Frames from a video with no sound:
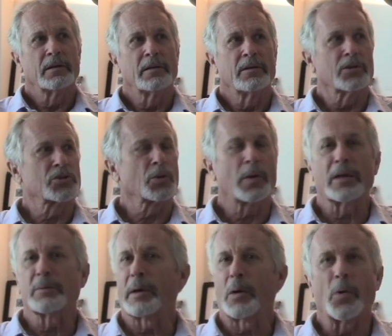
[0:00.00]
you're
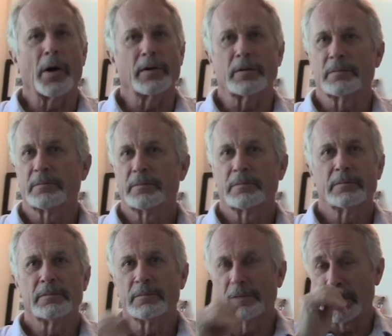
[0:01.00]
surrounded by water.
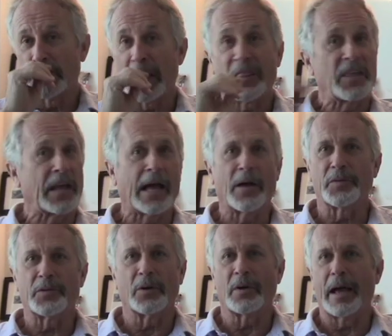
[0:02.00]
There's nothing
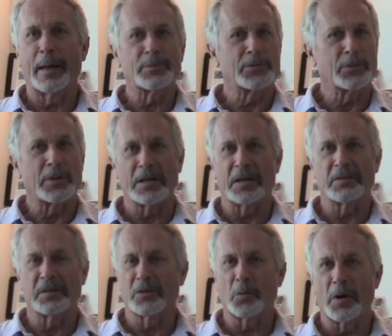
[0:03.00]
out there, absolutely
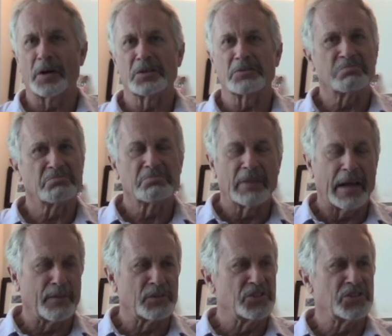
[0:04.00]
nothing. The water
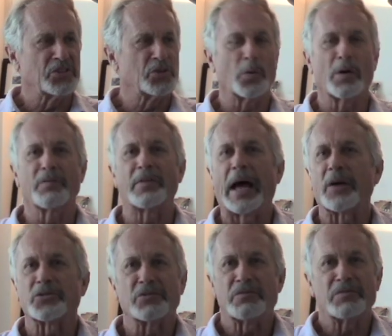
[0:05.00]
averages
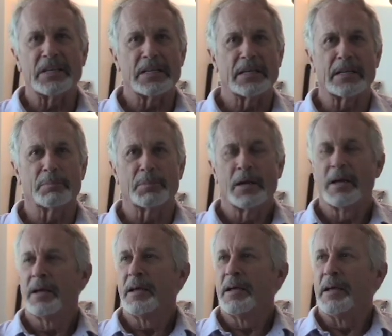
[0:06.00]
12,000 feet deep.
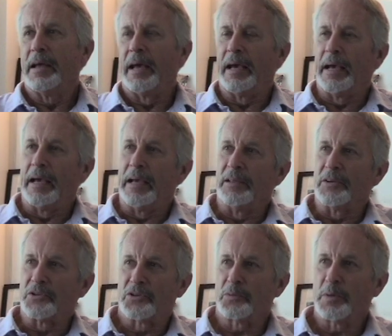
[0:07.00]

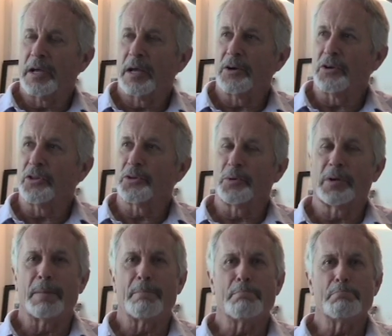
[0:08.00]
There's
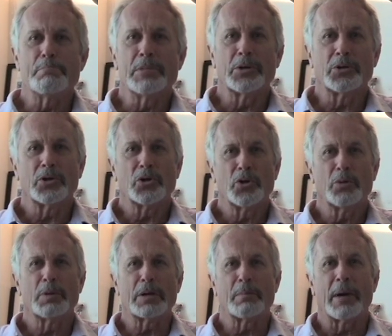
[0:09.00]
330 million
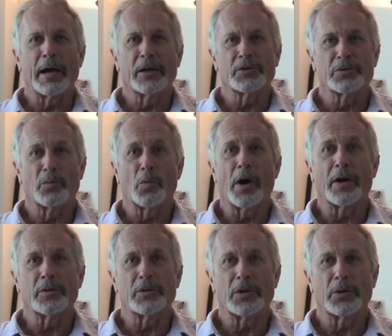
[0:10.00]
cubic miles of
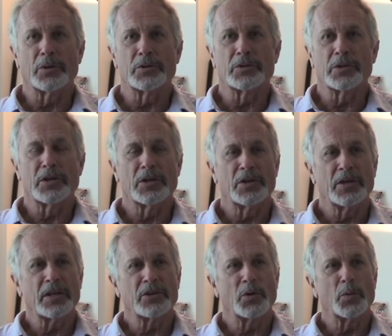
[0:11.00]
water in the ocean, and to
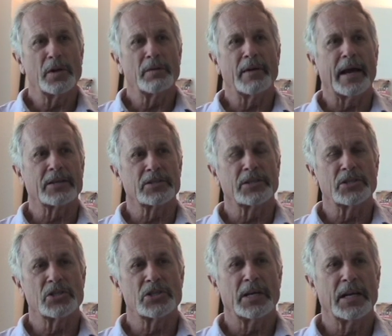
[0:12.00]
think that we have actually
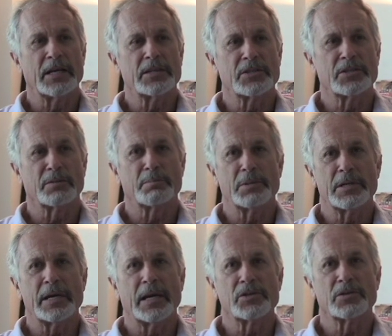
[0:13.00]
changed the
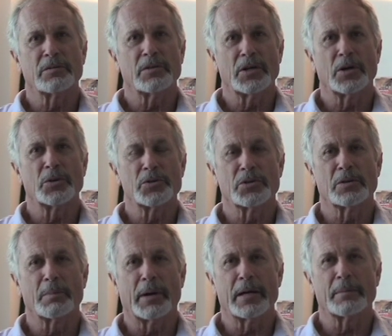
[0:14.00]
pH of the
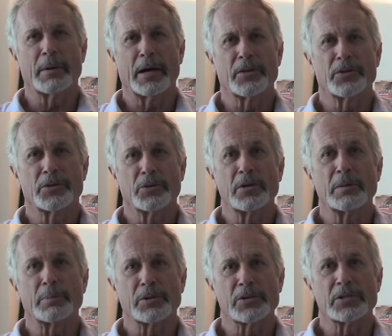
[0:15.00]
ocean by about
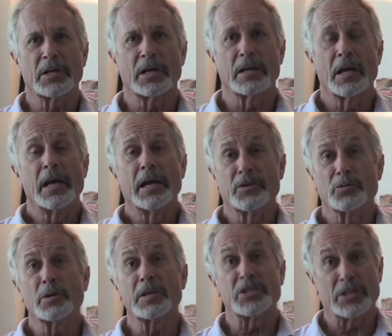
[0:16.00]
30% is
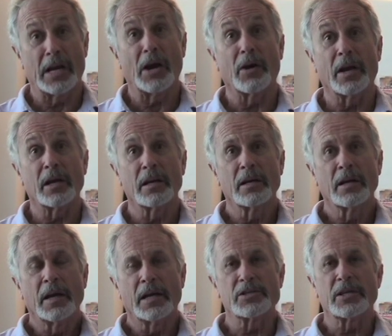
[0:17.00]
really scary.
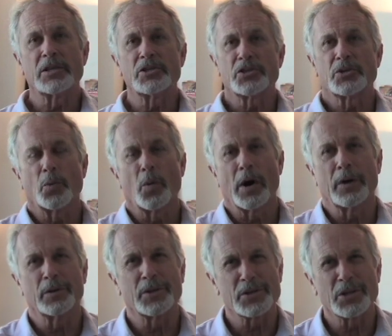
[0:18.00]
It's not just the
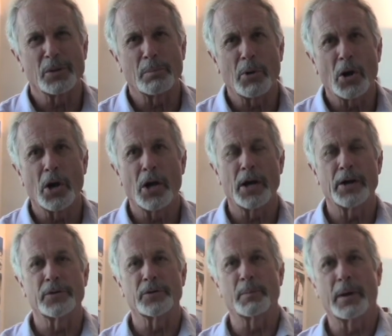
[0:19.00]
water in this little
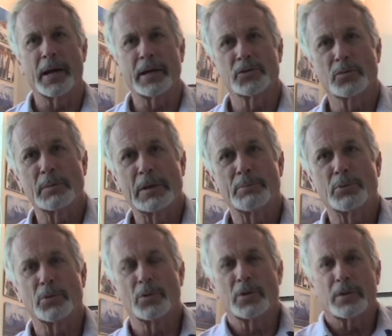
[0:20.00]
pond or my swimming
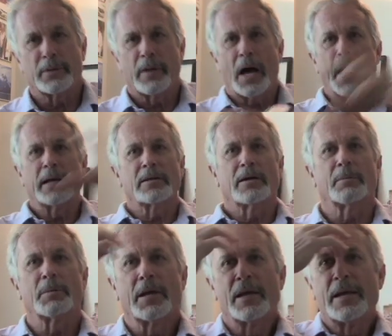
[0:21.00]
pool or the hot
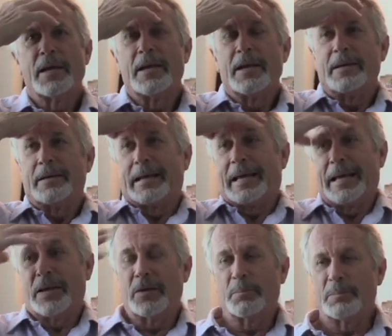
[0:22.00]
tub.
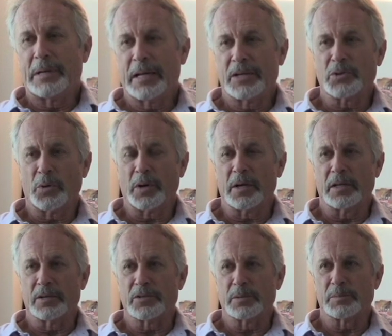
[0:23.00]
And because
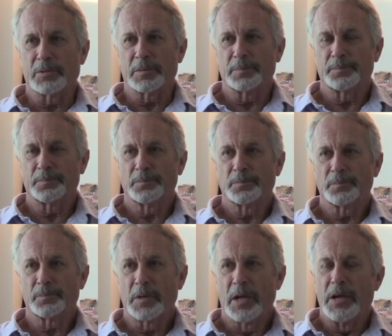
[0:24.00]
organisms,
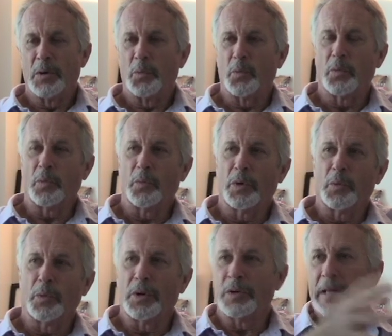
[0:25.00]
when
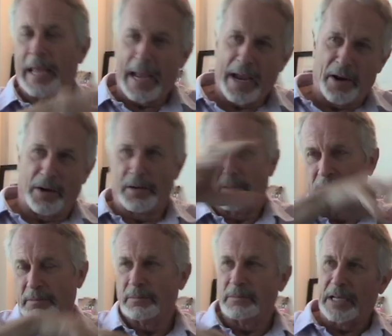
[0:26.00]
we're in the air,
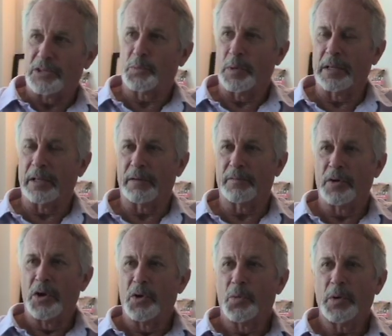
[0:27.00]
as we live,
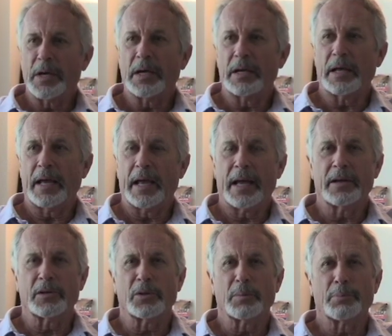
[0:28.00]
we can
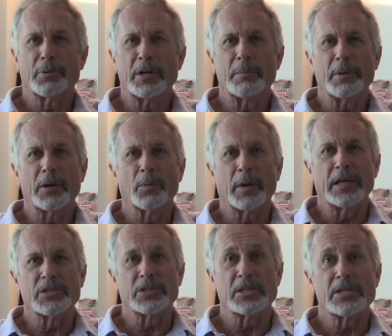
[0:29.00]
handle a pretty big
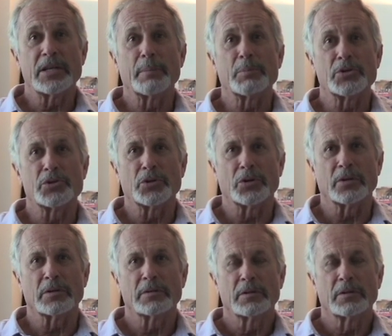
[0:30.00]
range in temperature,